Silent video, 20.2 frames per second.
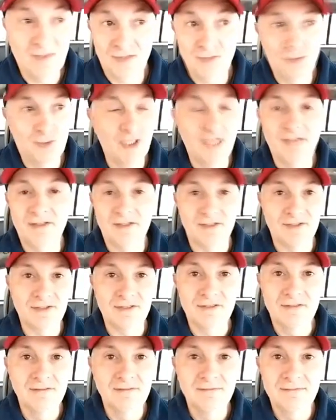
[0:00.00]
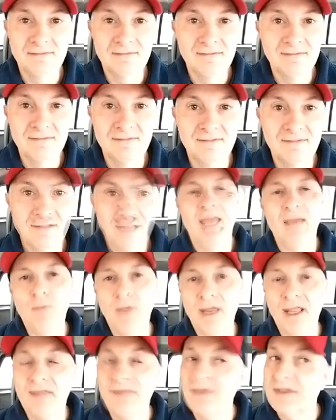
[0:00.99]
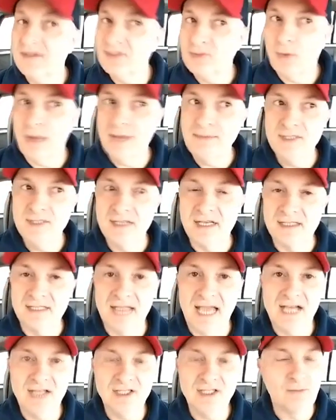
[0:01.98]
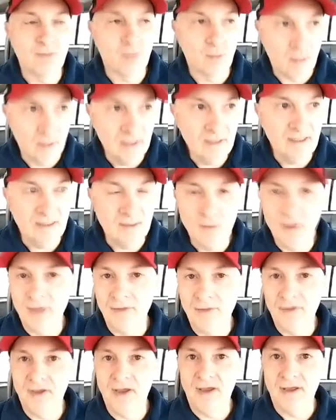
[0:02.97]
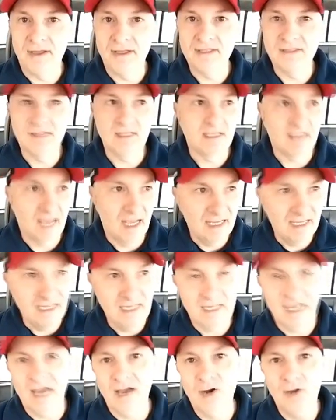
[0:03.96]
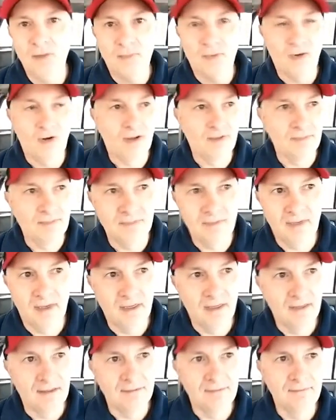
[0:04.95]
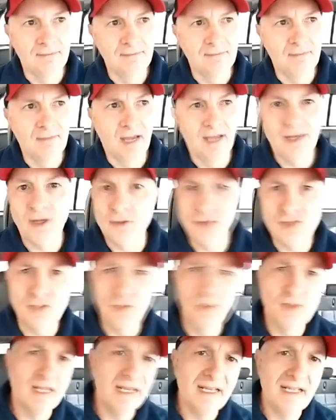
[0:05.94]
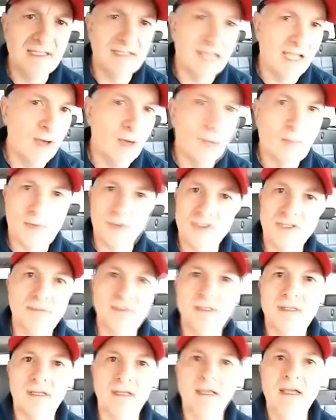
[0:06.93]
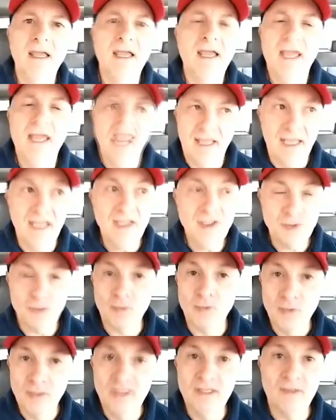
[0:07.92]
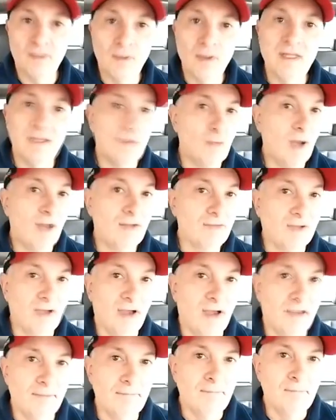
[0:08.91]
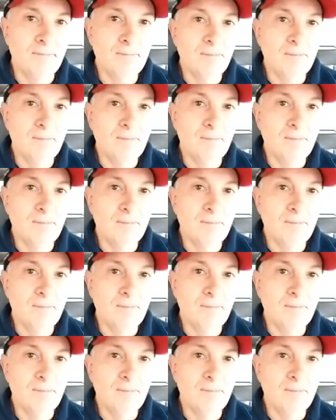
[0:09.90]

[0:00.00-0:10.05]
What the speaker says: genius. And this website is actually really well done. It's like, I need help, or I know someone that needs help, or something like. It's really, really well done.